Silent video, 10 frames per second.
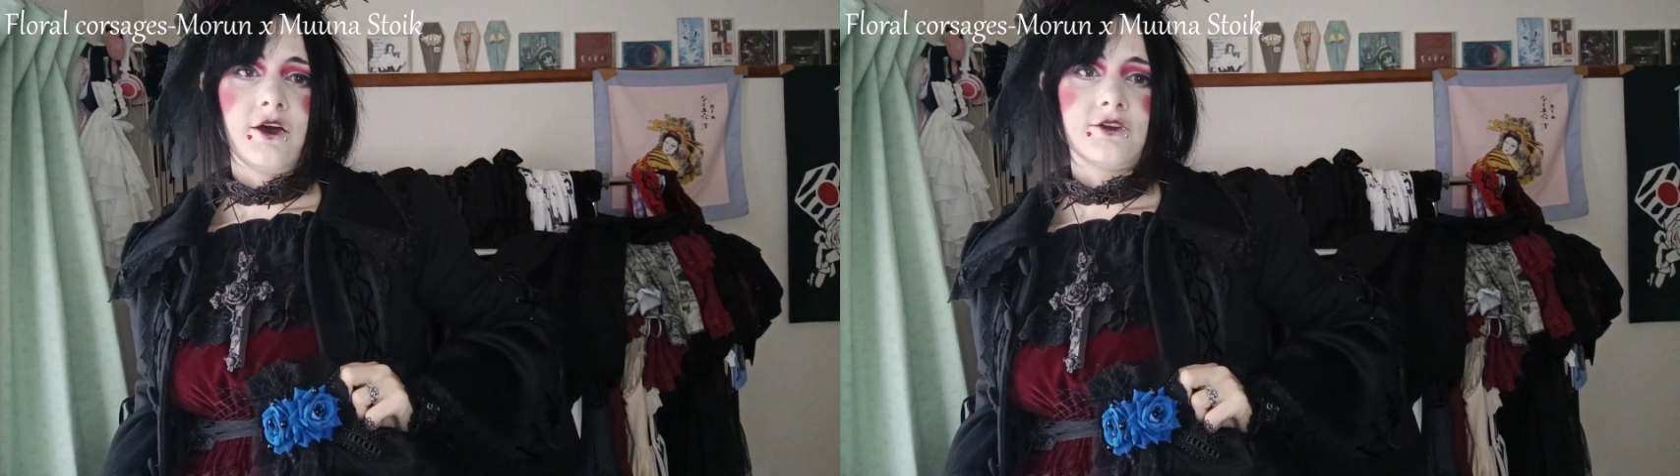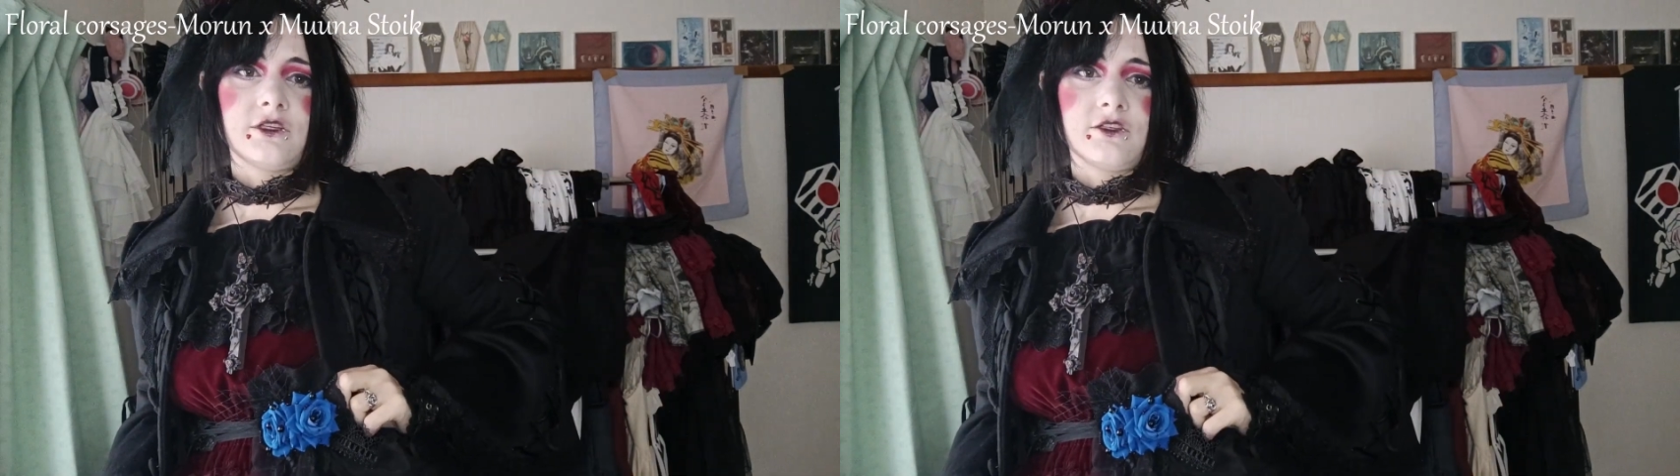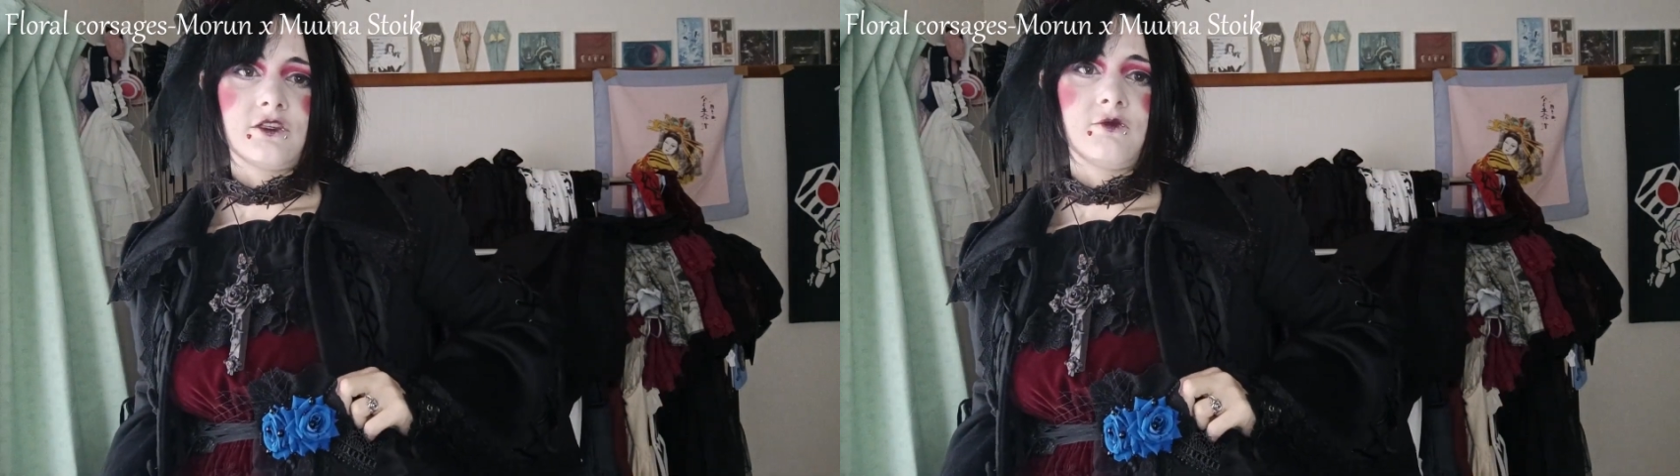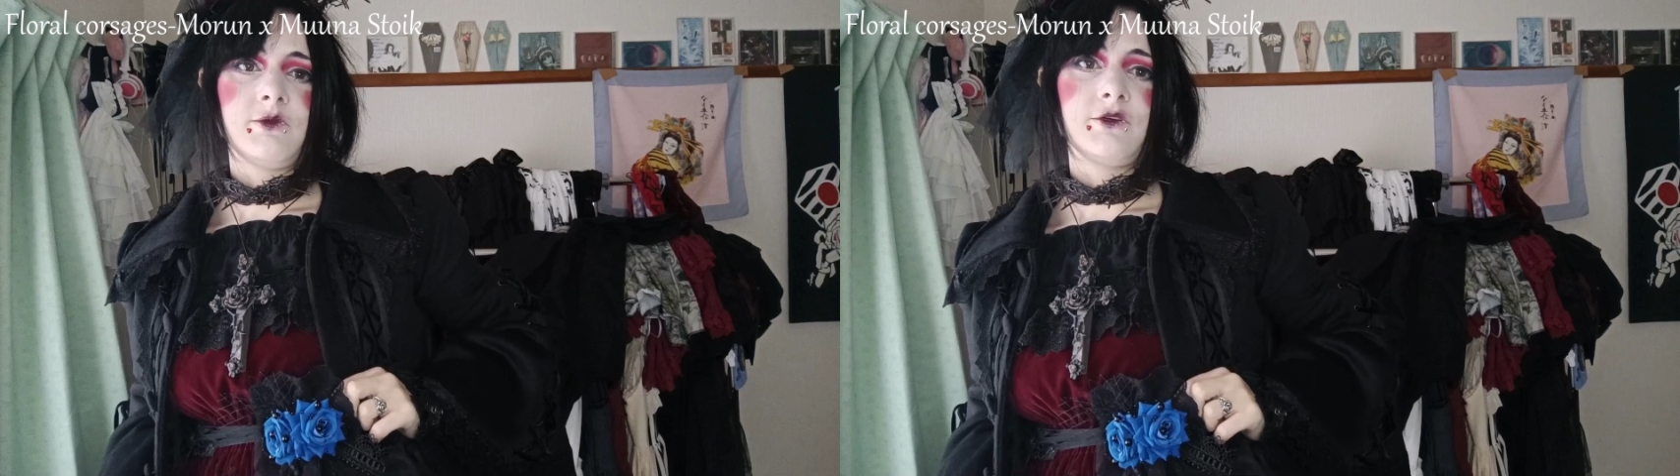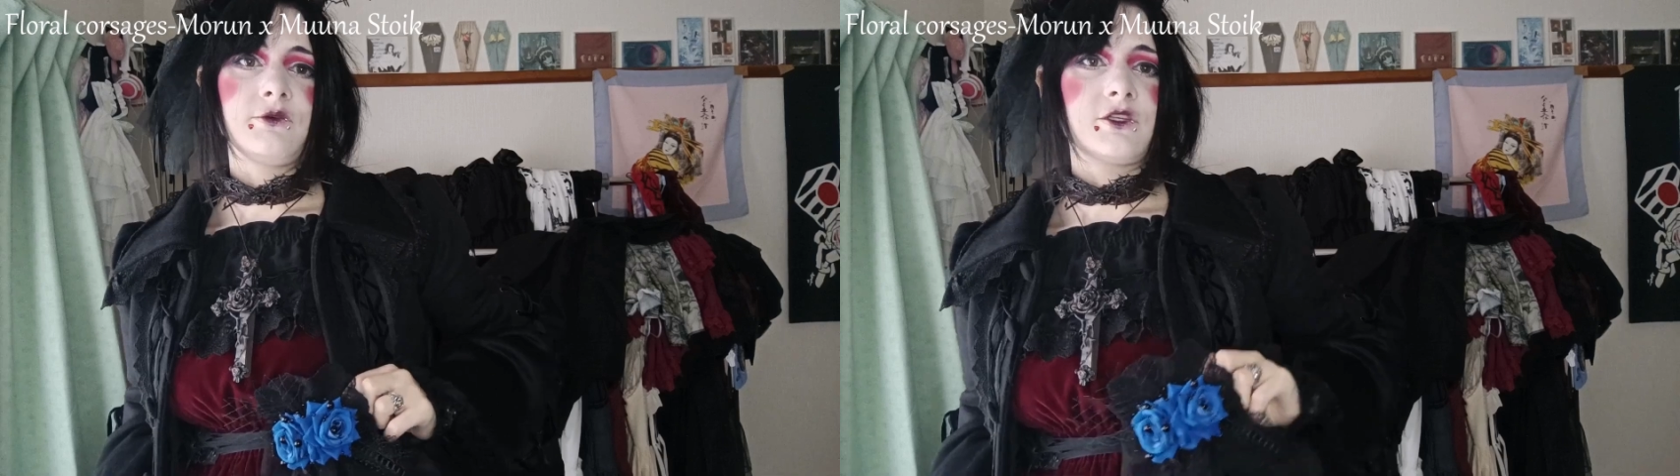a touch of
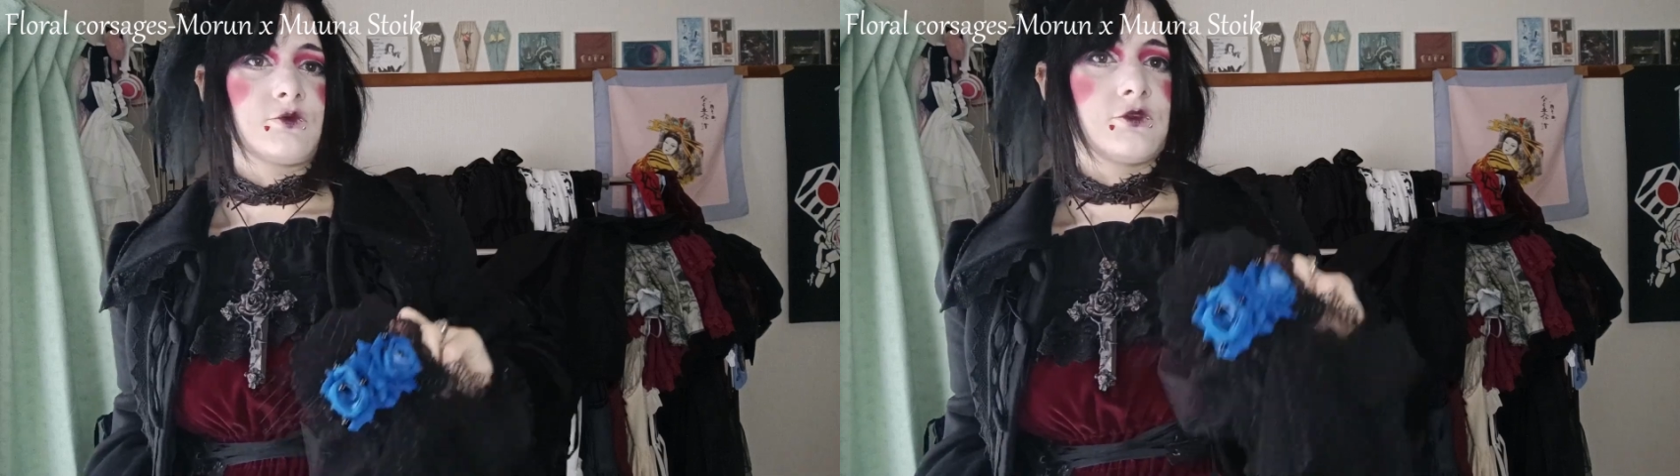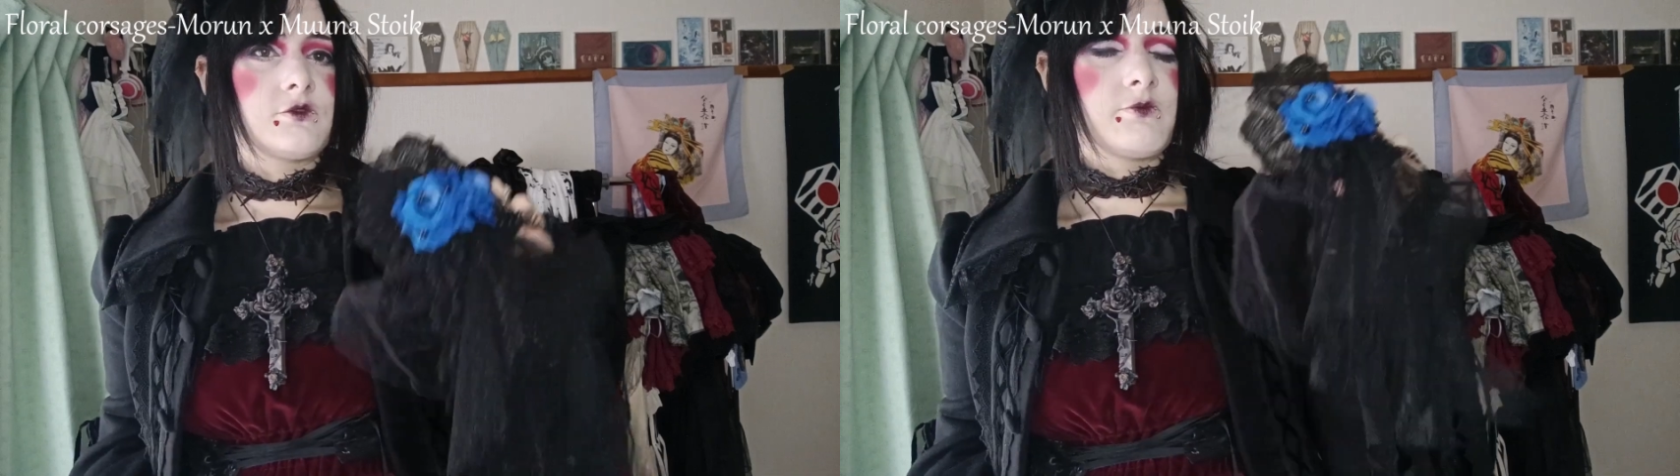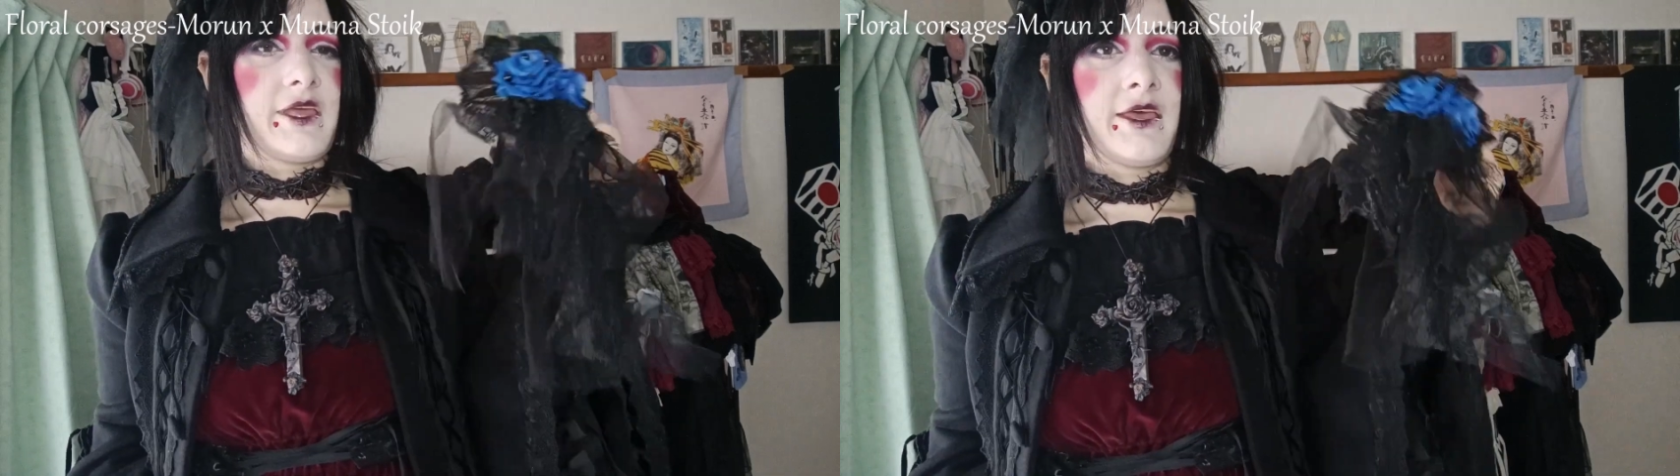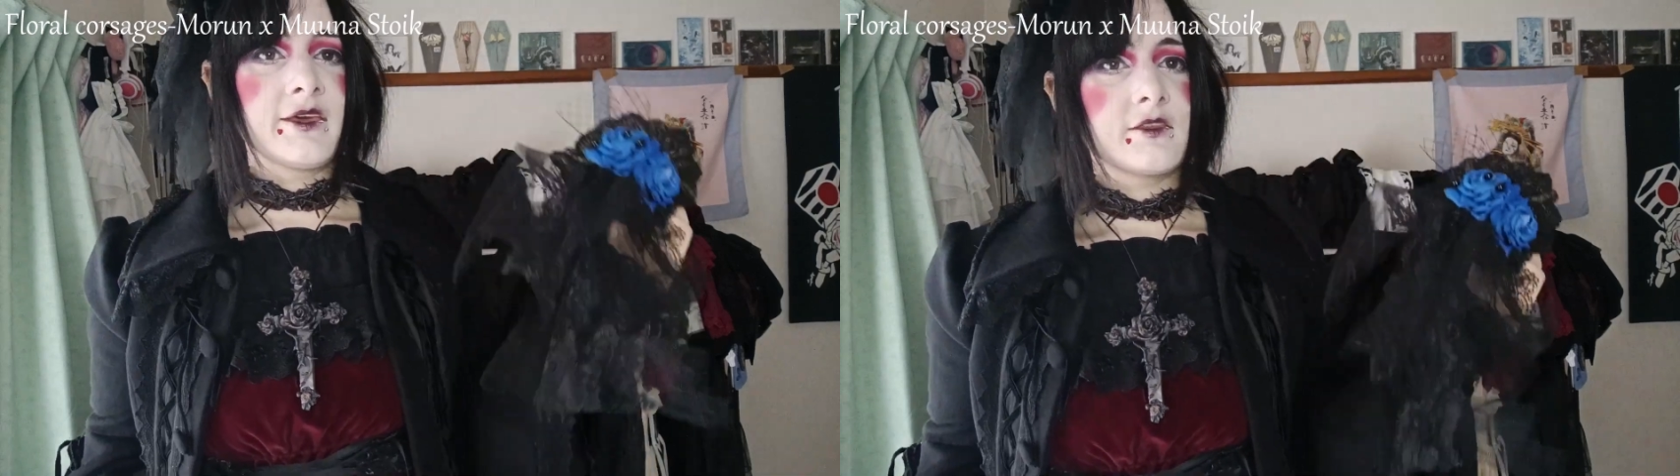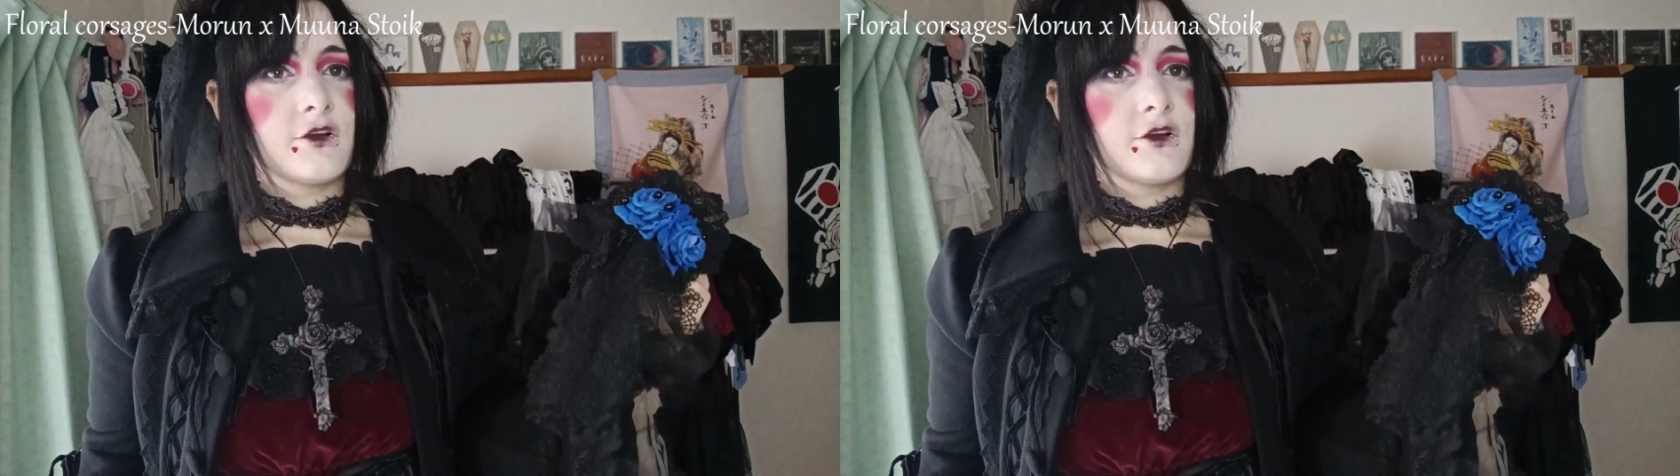blue, which would make